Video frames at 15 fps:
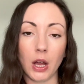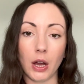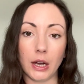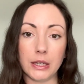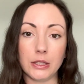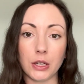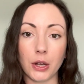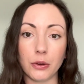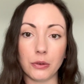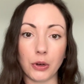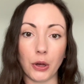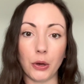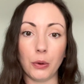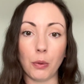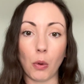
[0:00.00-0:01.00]
I don't
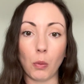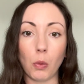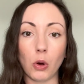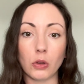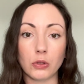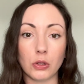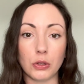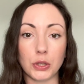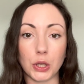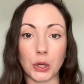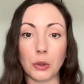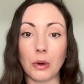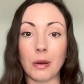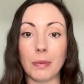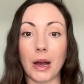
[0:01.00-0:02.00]
know what to
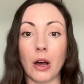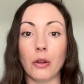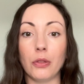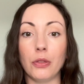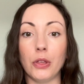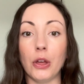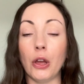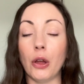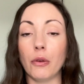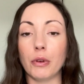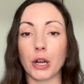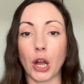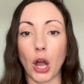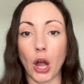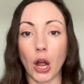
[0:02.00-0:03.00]
do about the
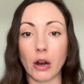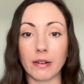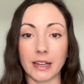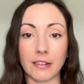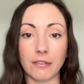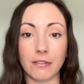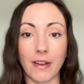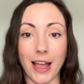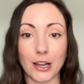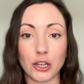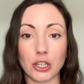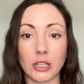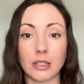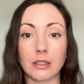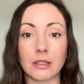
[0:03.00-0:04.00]
recurring
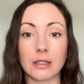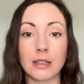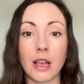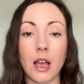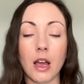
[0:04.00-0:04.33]
infections.